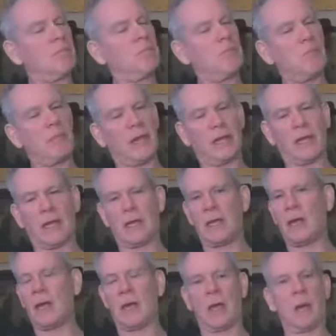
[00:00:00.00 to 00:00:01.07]
many,
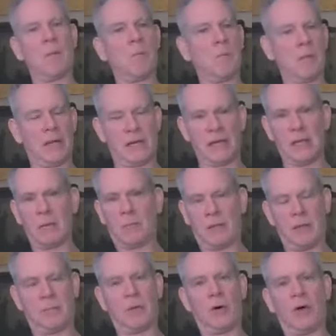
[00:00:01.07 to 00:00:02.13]
many
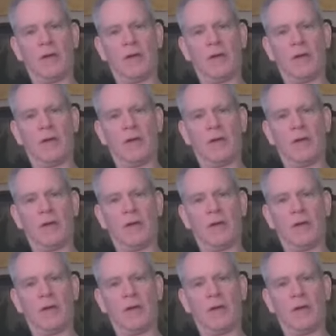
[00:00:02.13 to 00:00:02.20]
people.